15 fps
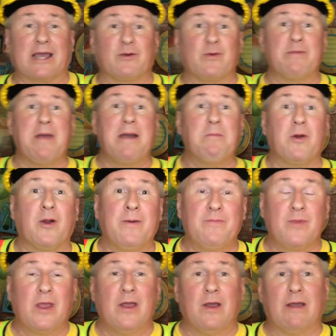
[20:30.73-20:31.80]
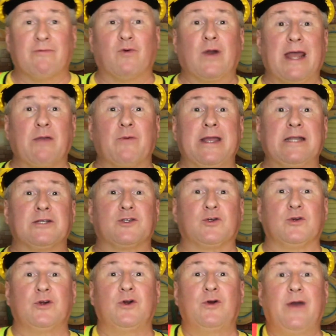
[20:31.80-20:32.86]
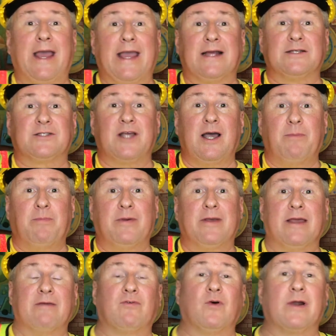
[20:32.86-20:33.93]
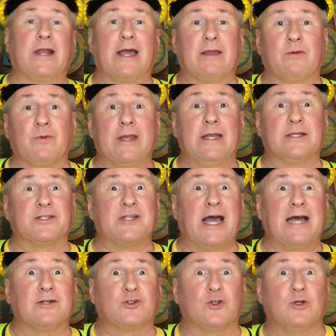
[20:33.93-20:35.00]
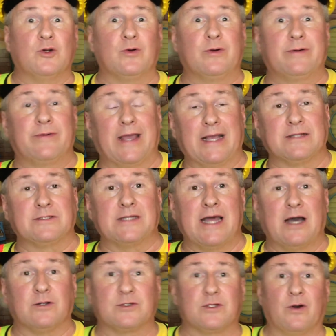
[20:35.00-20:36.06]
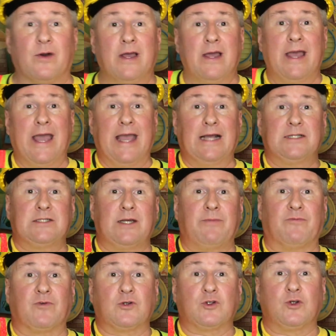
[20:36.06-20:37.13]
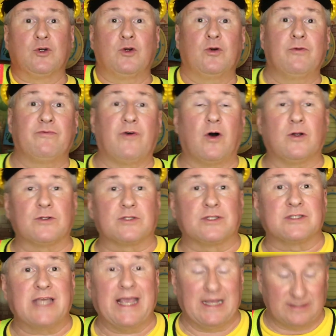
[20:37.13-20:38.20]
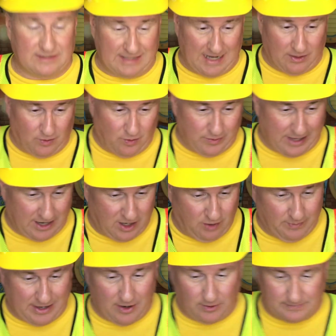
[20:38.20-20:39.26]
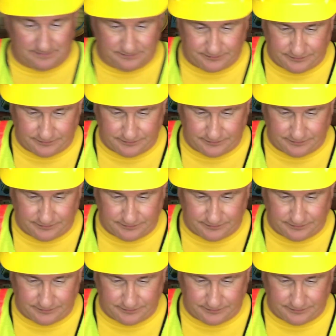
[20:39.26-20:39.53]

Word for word: And remember, if what I read is true, hands up. If what I read is not true, hands down. So hands up for true, false is hands down. Okay, here we go.